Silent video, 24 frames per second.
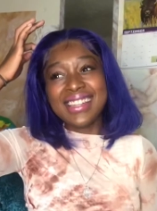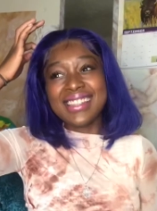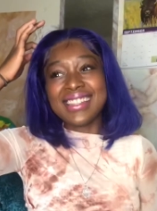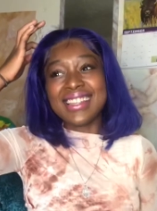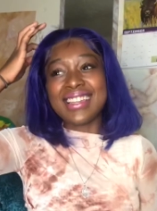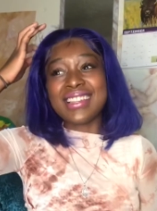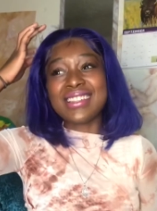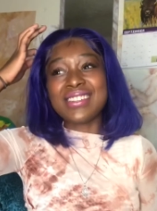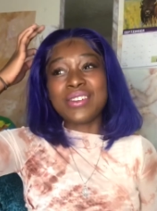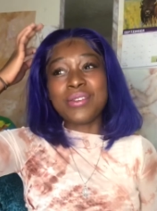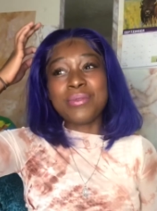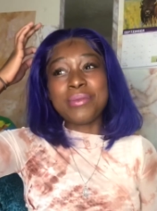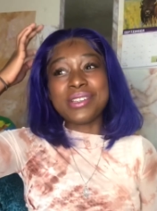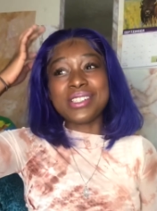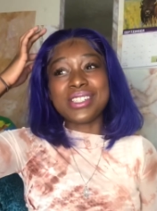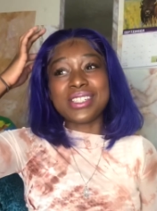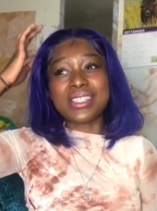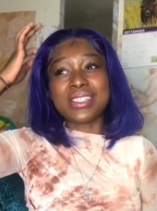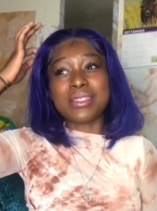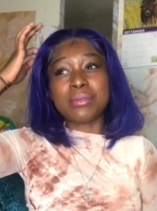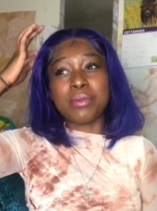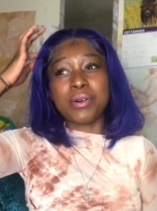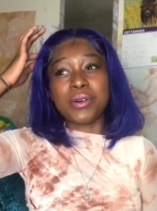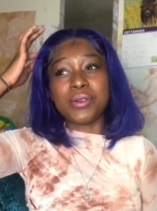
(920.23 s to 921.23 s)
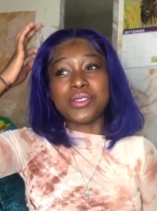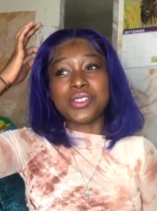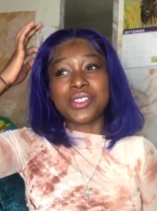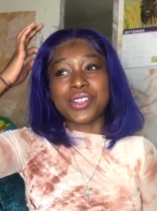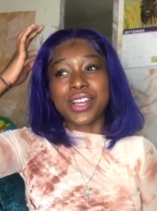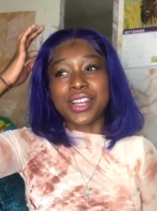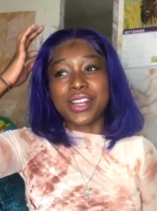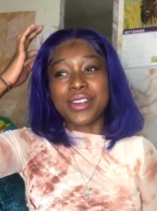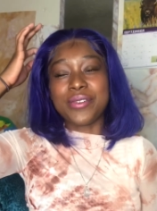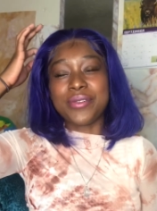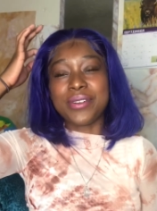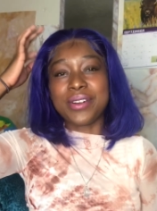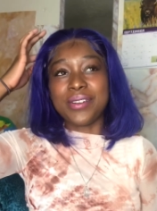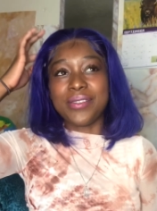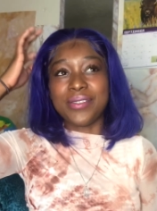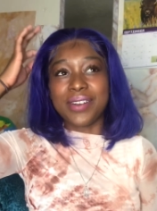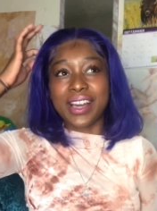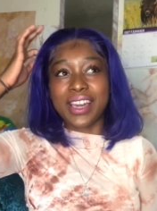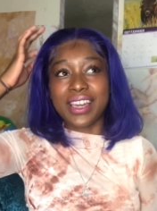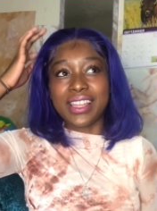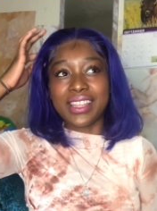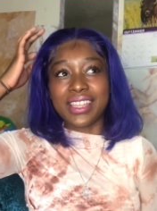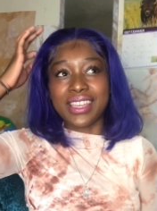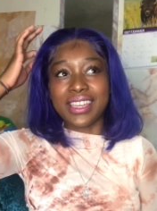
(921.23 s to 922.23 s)
that's so much exposure i don't want to
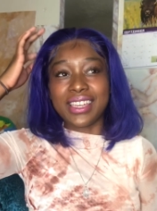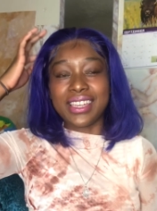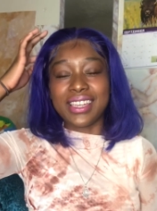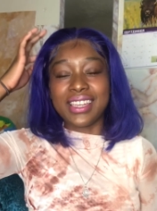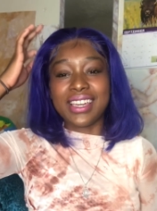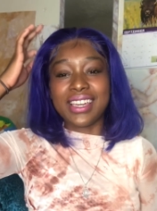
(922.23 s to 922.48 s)
violate